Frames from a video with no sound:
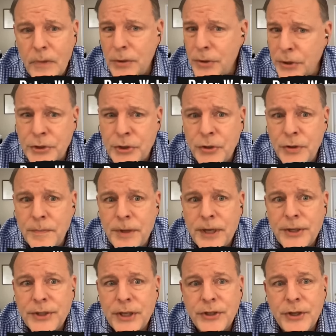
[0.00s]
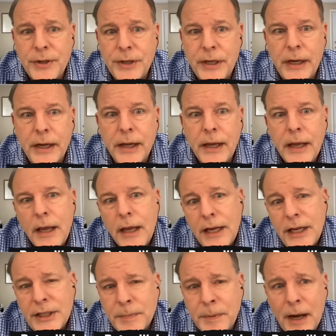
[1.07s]
there shouldn't be such a thing.
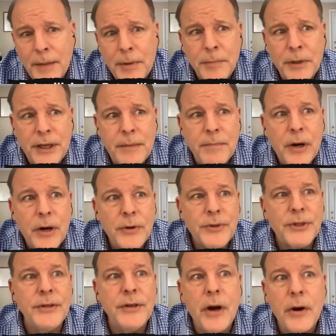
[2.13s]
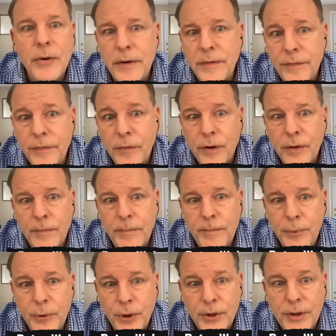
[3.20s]
He's probably most noted for a
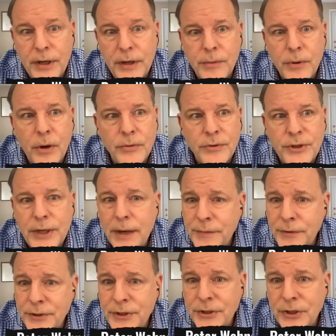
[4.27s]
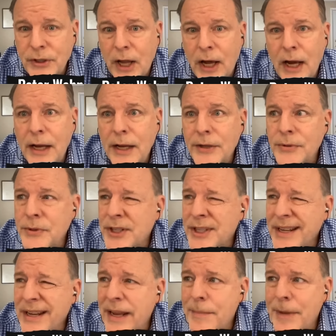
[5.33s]
book that he wrote, Jefferson's Lies, which I
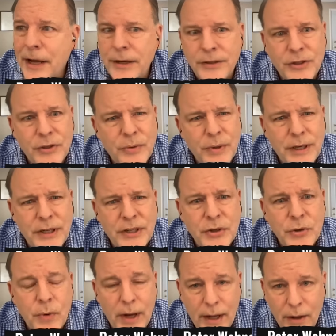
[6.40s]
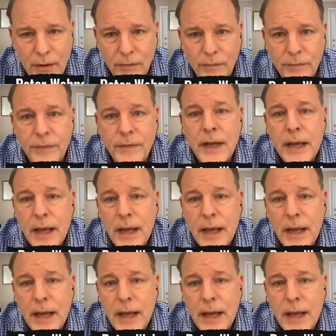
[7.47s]
think came out in Jefferson, 2012.